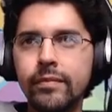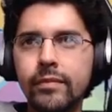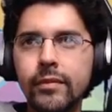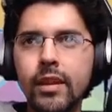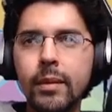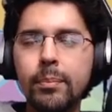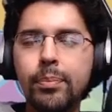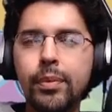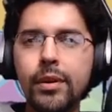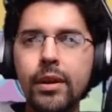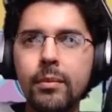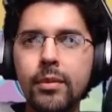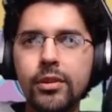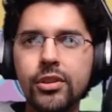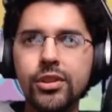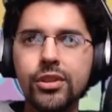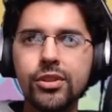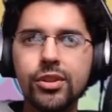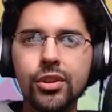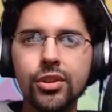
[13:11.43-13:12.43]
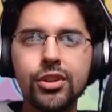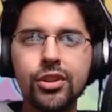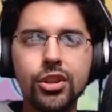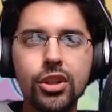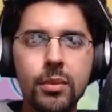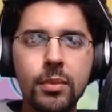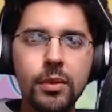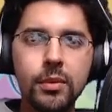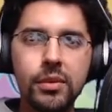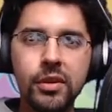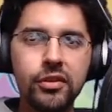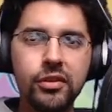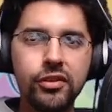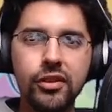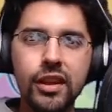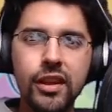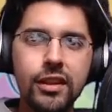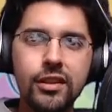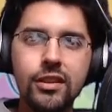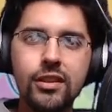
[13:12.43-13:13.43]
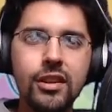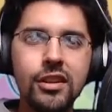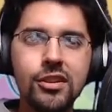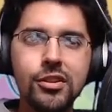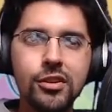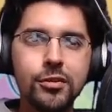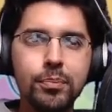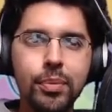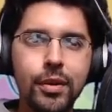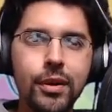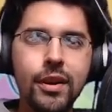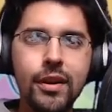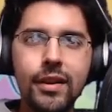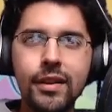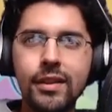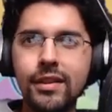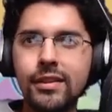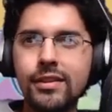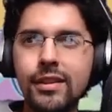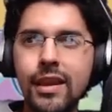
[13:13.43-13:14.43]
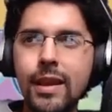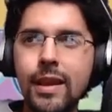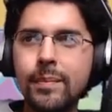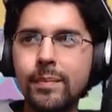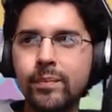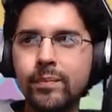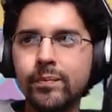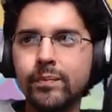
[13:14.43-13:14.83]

They pretty much just took Shinobi Replay and they just put it on this game.